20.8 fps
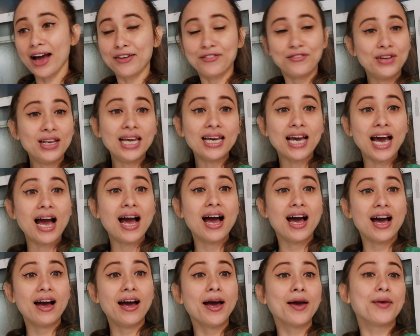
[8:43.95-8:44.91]
I feel like
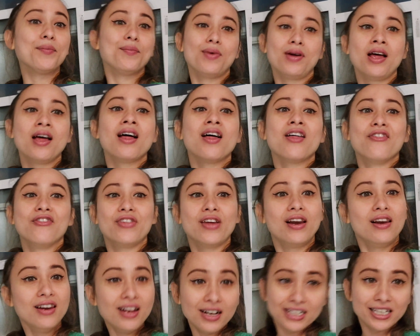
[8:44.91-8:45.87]
I'm the
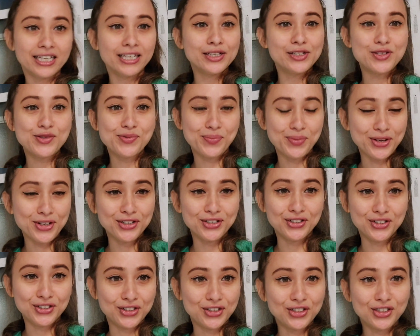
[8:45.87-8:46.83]
luckiest
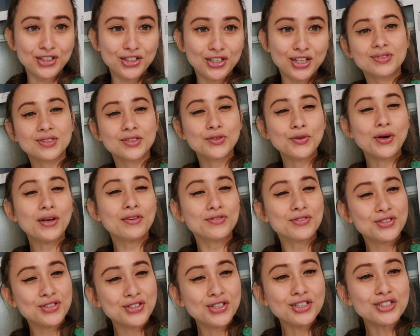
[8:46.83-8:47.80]
person to have
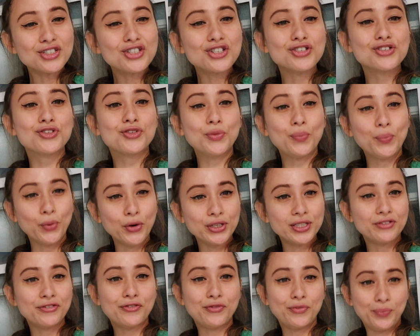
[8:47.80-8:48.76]
such
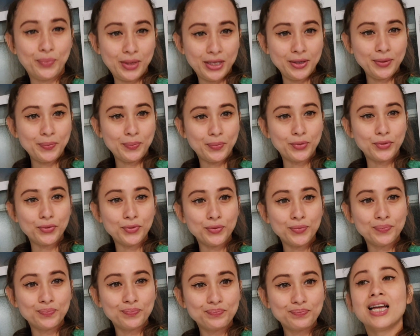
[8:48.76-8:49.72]
supportive people
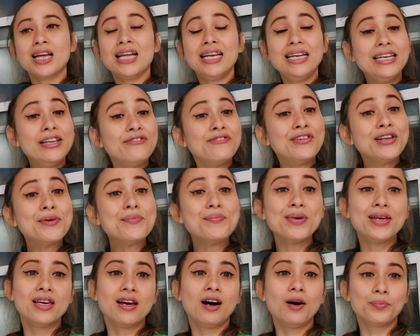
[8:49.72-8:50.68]
lifting
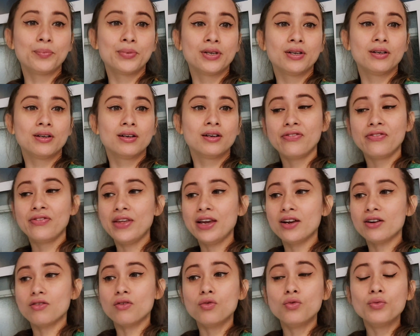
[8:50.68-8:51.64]
me up.
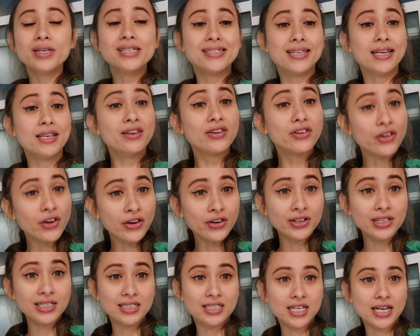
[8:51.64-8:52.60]
They're always
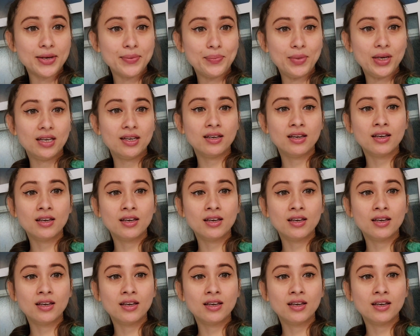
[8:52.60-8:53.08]
encouraging me.